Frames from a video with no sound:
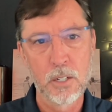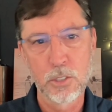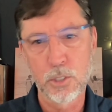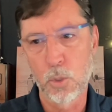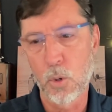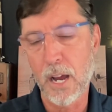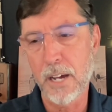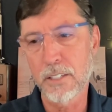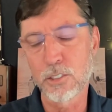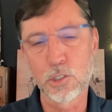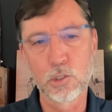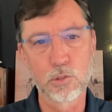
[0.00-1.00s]
So how
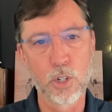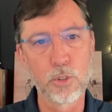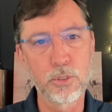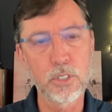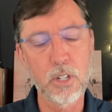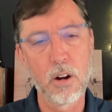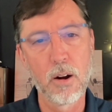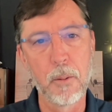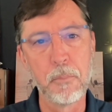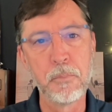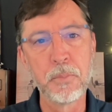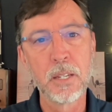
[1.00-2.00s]
does growth
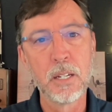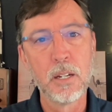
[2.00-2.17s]
come